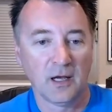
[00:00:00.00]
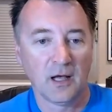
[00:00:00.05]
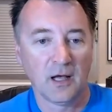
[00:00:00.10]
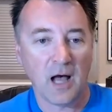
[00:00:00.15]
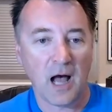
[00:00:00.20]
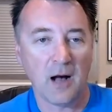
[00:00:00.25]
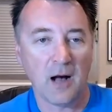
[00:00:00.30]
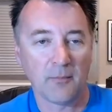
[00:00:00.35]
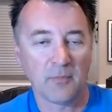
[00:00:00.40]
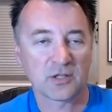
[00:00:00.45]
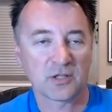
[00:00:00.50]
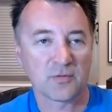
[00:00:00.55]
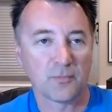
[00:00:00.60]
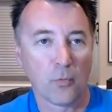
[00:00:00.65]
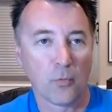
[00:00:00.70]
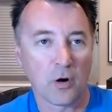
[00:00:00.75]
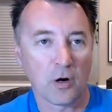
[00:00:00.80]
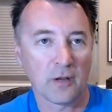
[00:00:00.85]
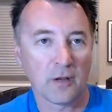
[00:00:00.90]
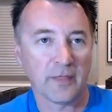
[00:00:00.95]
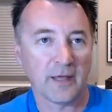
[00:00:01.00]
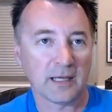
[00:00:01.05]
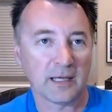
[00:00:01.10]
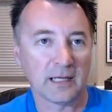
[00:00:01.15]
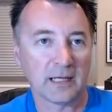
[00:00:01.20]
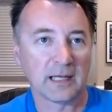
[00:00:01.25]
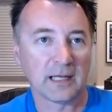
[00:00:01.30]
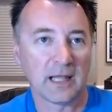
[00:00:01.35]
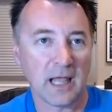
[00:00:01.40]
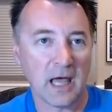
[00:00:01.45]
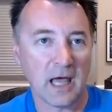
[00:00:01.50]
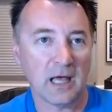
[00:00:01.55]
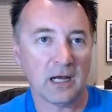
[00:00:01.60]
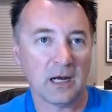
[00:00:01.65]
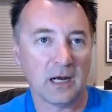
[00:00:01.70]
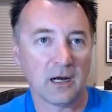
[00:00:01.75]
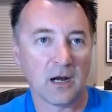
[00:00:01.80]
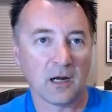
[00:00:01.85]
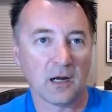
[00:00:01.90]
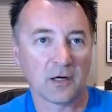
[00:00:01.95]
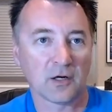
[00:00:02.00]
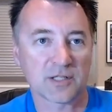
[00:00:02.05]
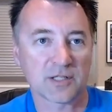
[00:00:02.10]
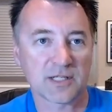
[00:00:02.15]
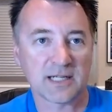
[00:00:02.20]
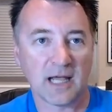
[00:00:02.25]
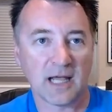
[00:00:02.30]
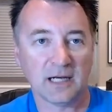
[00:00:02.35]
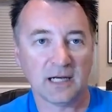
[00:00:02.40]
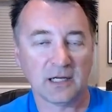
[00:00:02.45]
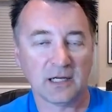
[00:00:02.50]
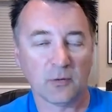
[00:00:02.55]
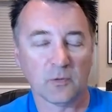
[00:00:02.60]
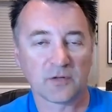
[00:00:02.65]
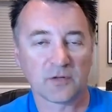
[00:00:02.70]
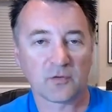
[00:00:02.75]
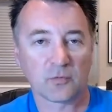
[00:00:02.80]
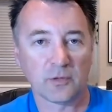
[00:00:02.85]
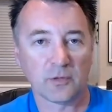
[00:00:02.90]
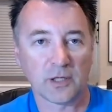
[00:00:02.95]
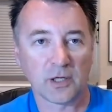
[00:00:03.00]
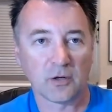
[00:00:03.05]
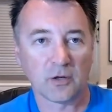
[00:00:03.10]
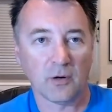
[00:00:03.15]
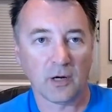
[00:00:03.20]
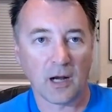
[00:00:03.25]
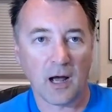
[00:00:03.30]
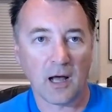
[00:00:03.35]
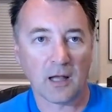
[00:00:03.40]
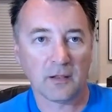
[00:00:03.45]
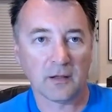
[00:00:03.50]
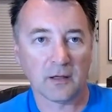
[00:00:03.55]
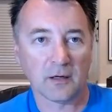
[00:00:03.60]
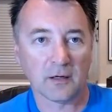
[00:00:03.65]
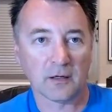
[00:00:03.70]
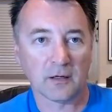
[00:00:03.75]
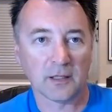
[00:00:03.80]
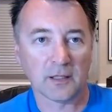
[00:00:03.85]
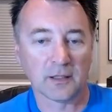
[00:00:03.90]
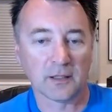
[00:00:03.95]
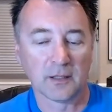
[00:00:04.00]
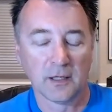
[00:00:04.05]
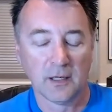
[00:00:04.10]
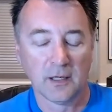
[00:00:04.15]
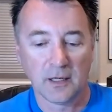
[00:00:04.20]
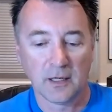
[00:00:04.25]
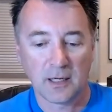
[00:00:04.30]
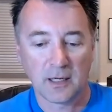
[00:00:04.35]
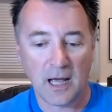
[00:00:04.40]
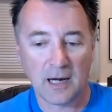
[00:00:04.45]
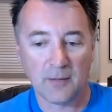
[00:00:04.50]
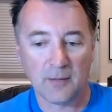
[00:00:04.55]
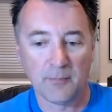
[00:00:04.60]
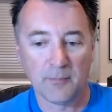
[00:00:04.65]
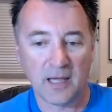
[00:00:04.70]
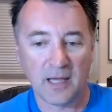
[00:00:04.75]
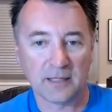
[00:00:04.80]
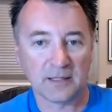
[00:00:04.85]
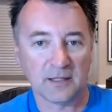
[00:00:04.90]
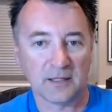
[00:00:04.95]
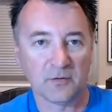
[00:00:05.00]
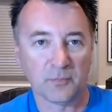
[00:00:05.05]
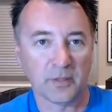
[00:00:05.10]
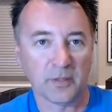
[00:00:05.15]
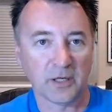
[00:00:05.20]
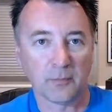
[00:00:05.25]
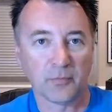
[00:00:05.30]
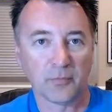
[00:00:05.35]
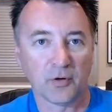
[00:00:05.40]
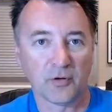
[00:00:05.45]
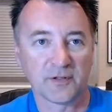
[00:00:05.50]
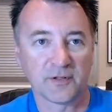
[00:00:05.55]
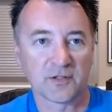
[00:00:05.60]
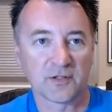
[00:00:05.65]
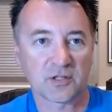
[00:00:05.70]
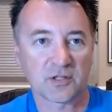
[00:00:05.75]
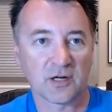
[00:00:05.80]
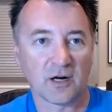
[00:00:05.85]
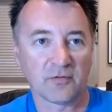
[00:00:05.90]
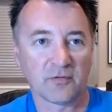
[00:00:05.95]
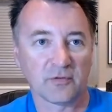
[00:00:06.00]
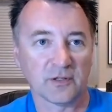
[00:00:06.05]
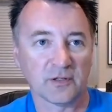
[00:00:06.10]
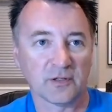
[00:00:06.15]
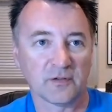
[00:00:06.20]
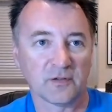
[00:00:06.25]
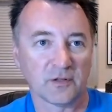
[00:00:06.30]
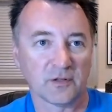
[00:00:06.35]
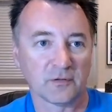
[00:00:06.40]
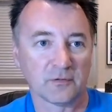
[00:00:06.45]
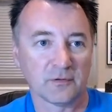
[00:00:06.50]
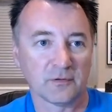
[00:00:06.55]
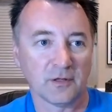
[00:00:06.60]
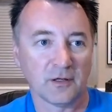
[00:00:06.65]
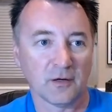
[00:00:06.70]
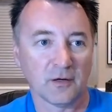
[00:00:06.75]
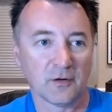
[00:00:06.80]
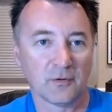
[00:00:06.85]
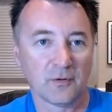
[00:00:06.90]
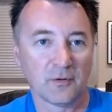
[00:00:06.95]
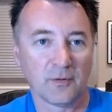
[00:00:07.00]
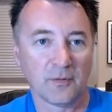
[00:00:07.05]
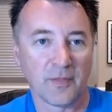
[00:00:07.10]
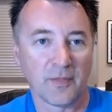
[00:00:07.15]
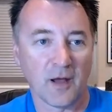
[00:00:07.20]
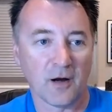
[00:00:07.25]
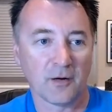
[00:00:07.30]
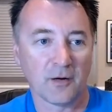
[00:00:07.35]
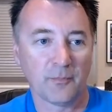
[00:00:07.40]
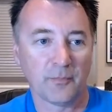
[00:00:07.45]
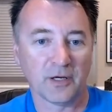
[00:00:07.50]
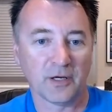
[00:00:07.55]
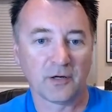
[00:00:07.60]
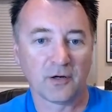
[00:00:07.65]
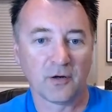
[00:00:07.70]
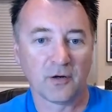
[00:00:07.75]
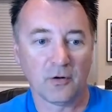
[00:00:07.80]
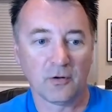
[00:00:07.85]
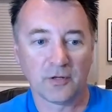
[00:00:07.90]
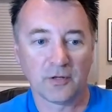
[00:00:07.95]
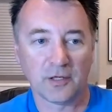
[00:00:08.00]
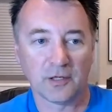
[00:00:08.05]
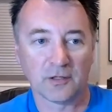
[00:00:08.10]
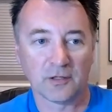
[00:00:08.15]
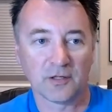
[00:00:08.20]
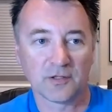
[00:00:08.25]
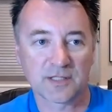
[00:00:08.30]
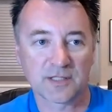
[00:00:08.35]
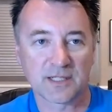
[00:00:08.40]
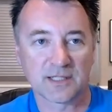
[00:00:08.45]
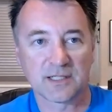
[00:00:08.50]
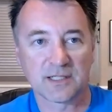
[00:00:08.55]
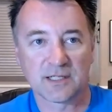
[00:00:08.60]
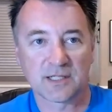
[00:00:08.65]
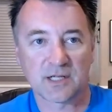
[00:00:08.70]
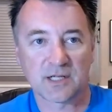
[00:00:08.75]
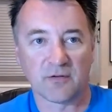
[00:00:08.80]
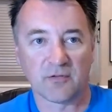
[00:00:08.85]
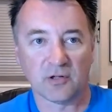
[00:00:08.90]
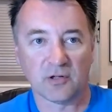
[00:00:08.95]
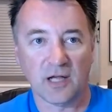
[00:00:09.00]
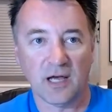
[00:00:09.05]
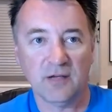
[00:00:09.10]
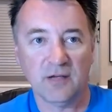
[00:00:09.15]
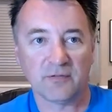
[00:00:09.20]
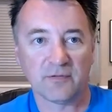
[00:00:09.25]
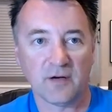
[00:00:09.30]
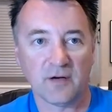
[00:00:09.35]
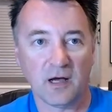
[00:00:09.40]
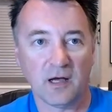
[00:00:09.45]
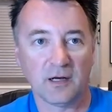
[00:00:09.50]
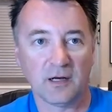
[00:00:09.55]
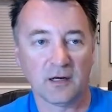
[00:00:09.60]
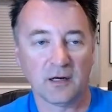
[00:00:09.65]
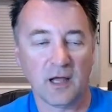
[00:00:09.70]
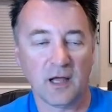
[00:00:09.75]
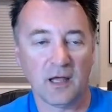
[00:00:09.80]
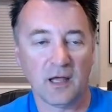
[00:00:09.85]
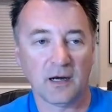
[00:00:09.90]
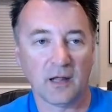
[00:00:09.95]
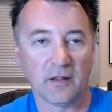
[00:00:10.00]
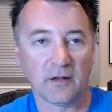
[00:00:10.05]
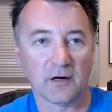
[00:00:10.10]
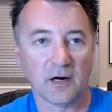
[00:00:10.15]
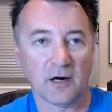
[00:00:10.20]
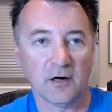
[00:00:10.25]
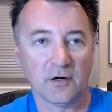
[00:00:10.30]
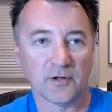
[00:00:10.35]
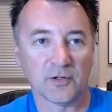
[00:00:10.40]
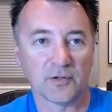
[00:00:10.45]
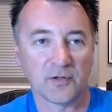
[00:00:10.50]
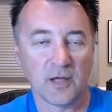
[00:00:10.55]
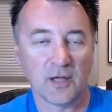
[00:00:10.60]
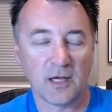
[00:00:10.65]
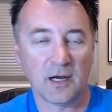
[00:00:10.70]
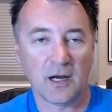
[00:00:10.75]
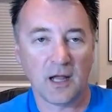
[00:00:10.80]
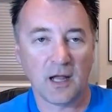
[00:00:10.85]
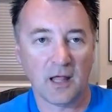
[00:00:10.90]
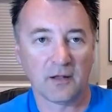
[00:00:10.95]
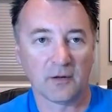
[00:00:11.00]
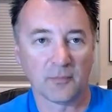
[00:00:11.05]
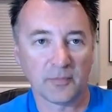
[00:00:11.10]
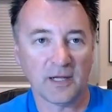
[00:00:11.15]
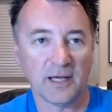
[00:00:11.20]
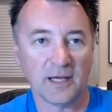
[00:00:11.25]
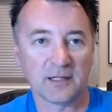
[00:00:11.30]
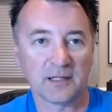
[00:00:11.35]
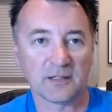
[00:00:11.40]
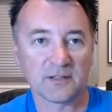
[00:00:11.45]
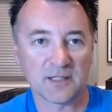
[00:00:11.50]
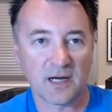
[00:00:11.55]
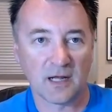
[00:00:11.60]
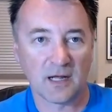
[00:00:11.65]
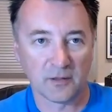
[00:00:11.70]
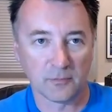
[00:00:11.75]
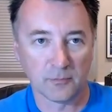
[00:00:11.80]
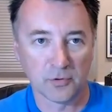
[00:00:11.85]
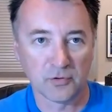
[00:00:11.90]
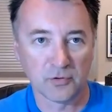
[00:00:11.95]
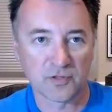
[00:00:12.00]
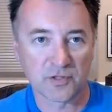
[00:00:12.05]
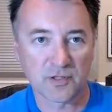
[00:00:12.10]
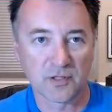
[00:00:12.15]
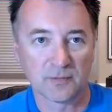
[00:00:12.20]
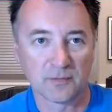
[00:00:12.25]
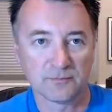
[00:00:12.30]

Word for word: how much more they can get in understanding what's really going on there and kind of make these big bold discoveries and you know their big goal here is to discover life in, in other areas and other planets and other moons